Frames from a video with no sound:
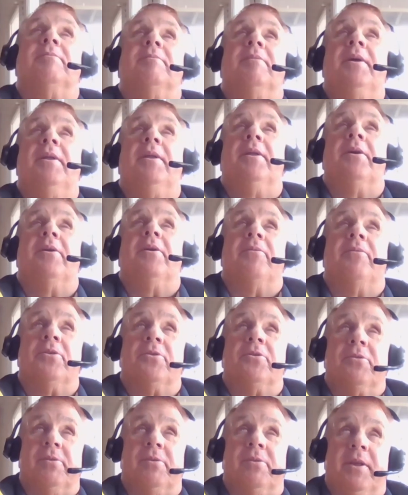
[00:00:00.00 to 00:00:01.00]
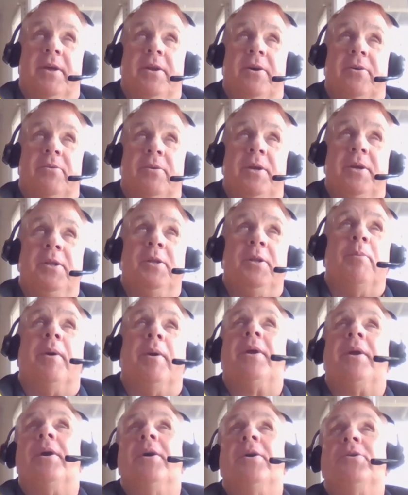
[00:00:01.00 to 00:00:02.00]
And then eventually they don't need the
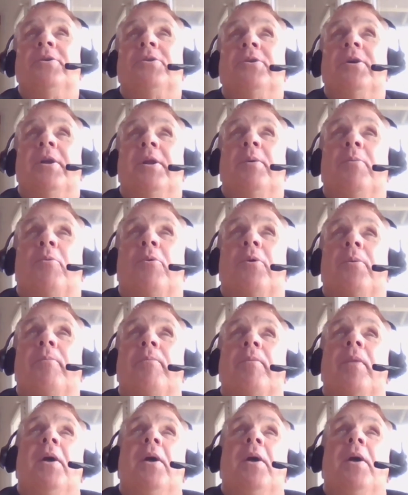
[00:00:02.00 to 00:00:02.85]
medication anymore.